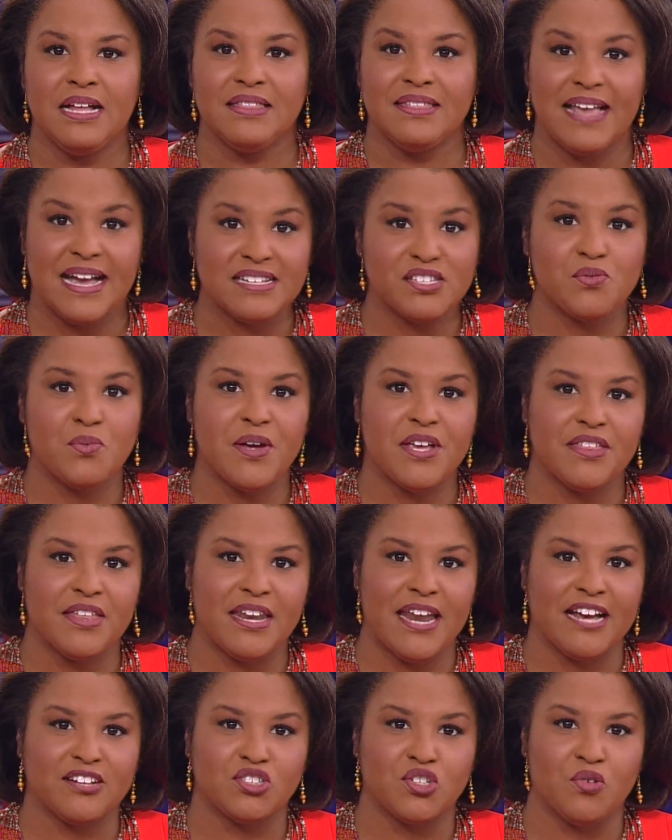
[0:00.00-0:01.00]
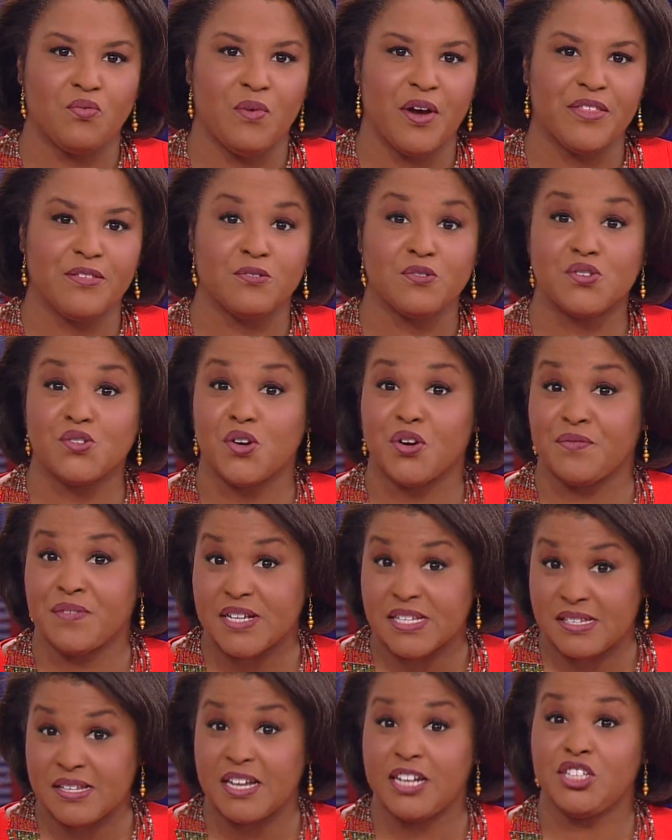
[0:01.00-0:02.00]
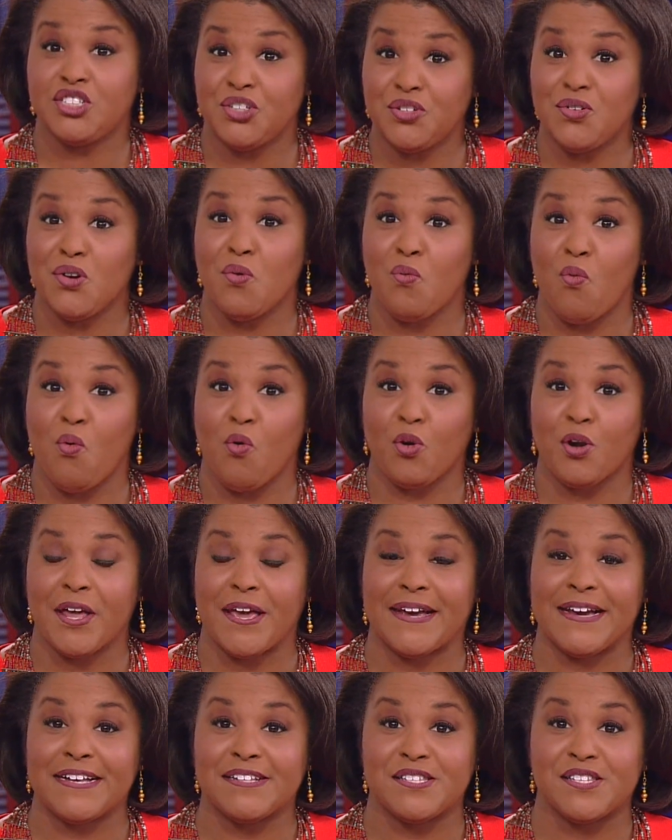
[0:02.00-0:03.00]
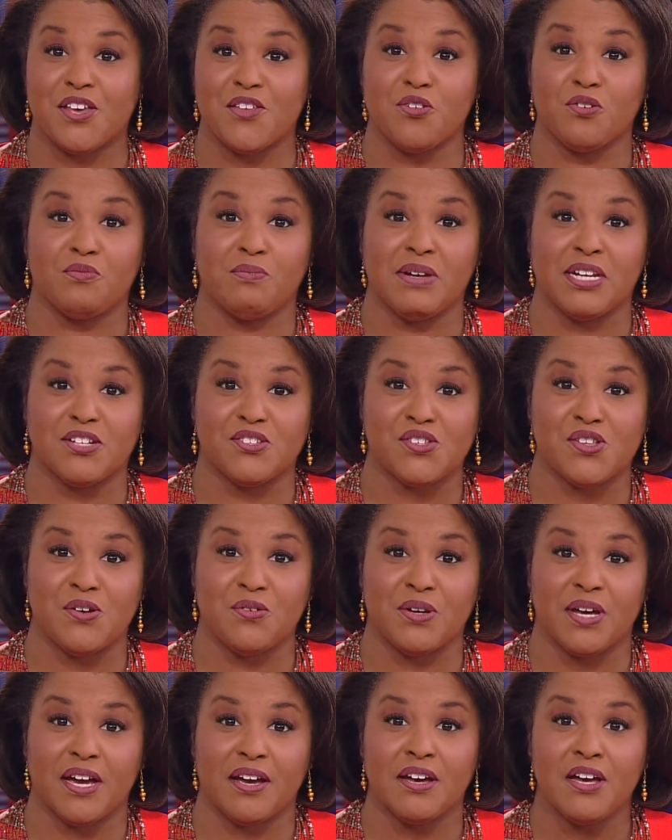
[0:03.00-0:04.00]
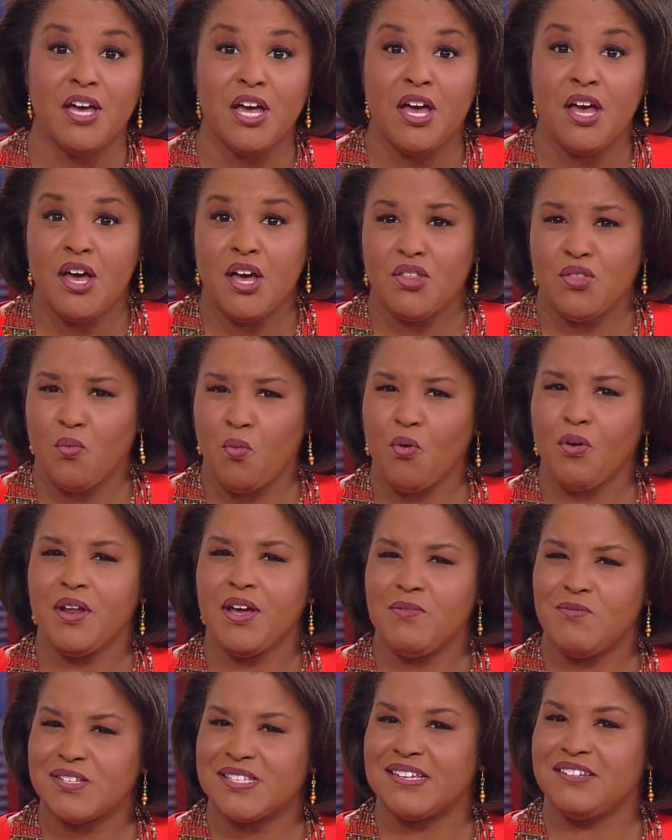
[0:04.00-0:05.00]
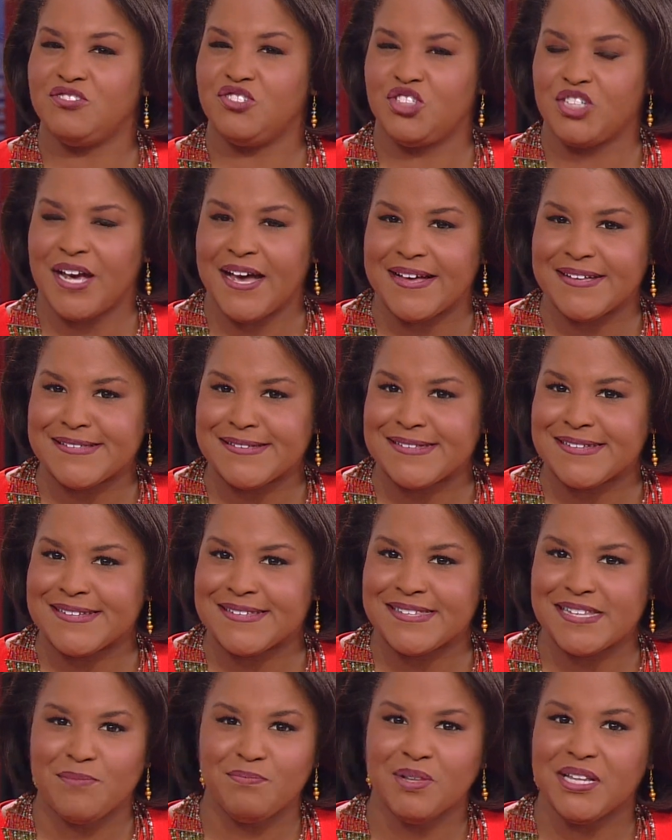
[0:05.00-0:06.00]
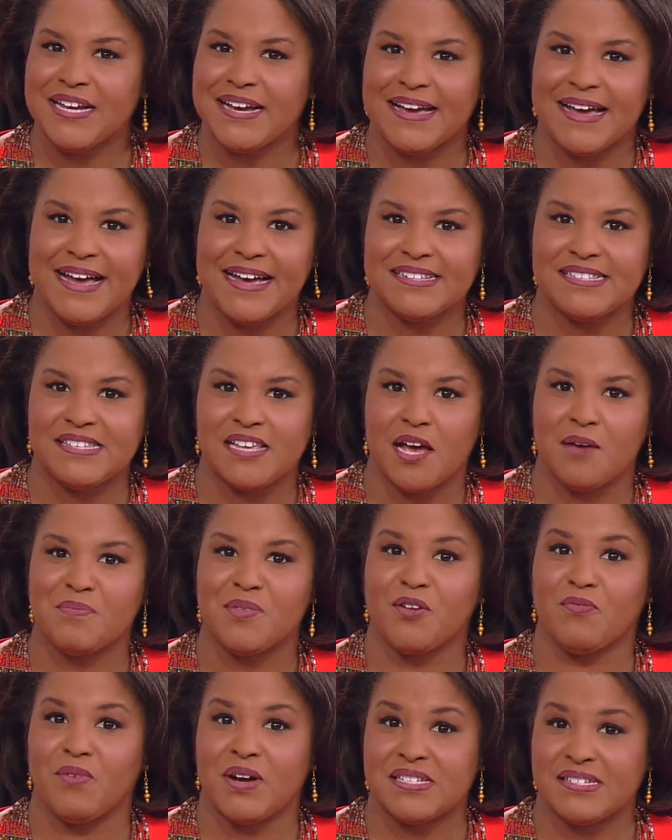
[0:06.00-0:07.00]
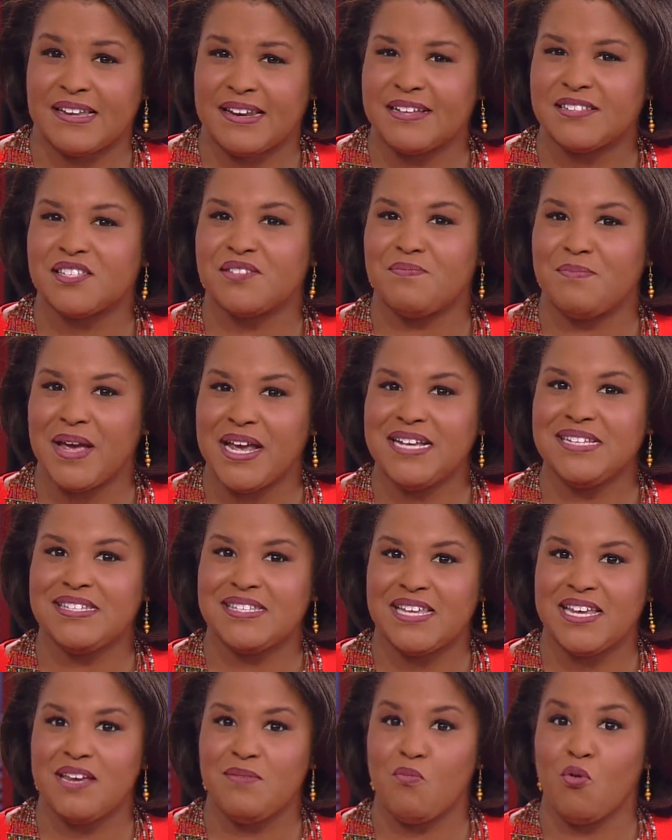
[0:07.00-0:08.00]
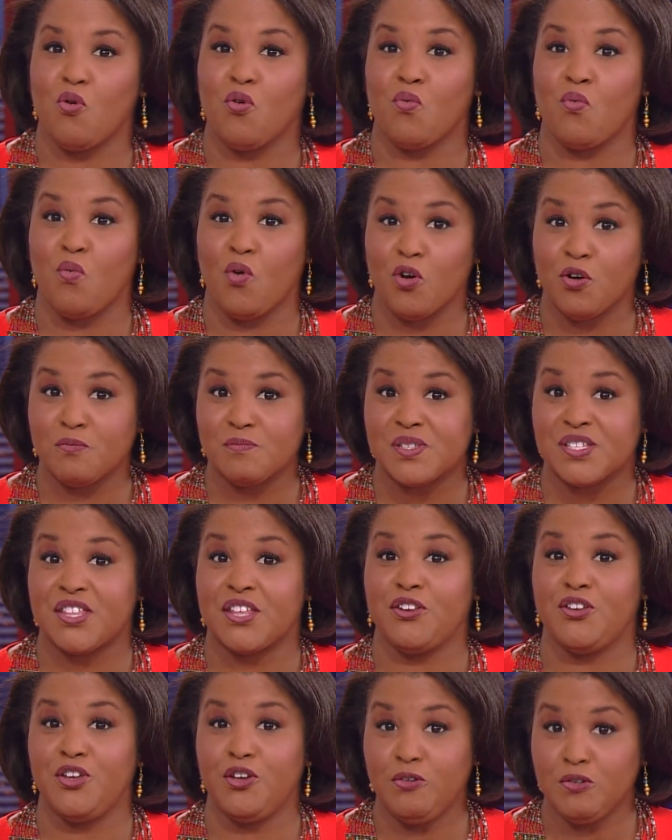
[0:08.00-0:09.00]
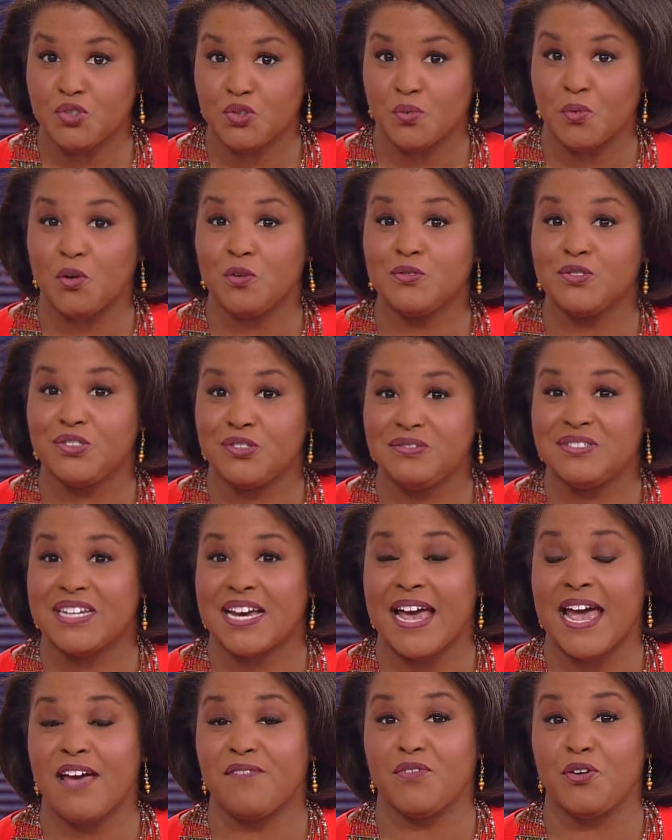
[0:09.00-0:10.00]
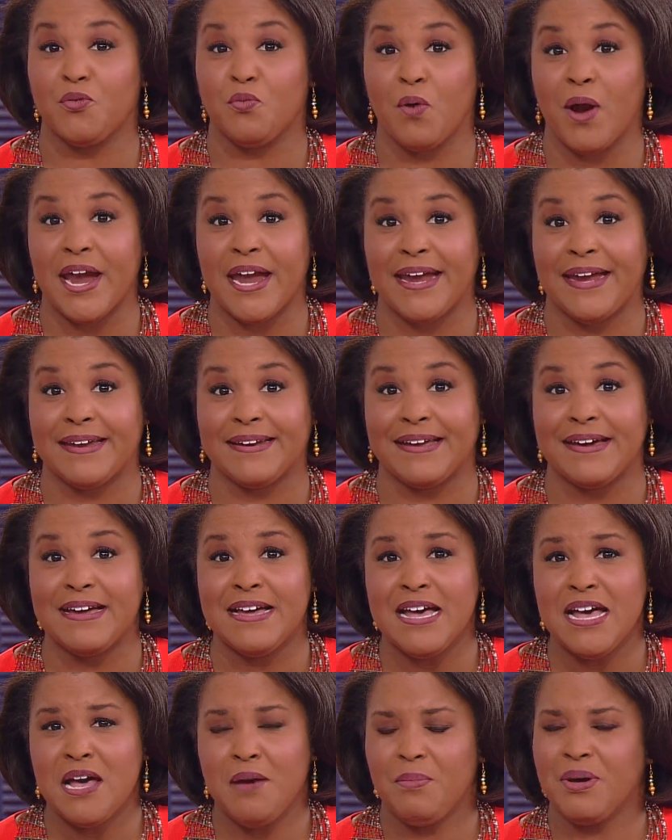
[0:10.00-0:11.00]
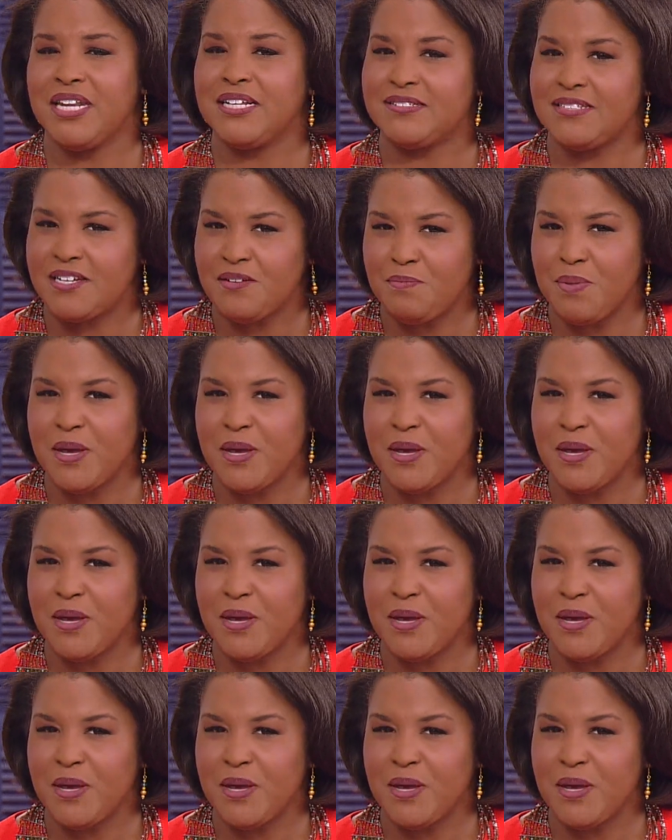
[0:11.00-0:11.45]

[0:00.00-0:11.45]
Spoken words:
Last week, the National Weather Service issued a warning in southern Minnesota. The warning was in jest, simply a heads up that residents may see more worms than usual due to heavy rain. But it did